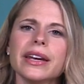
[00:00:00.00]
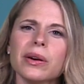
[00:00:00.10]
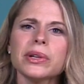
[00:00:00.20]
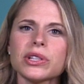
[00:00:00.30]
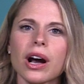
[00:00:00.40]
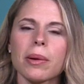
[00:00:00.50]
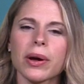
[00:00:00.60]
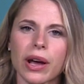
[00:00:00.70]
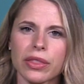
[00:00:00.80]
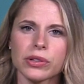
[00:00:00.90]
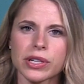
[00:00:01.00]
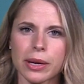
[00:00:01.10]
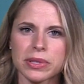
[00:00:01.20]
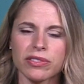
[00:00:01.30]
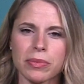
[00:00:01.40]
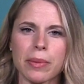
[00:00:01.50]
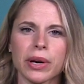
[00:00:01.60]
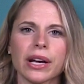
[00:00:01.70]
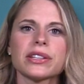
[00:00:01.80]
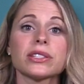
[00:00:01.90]
Now we'll talk about other types of
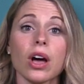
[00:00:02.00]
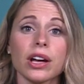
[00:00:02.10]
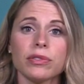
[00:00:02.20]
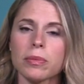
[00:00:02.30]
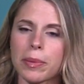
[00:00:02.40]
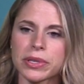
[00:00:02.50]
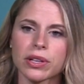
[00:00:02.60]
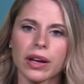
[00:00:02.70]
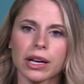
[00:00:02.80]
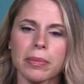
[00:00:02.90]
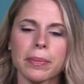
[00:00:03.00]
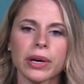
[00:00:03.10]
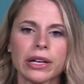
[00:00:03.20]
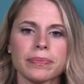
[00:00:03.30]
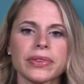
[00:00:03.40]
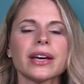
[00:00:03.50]
memory aside from episodic memory.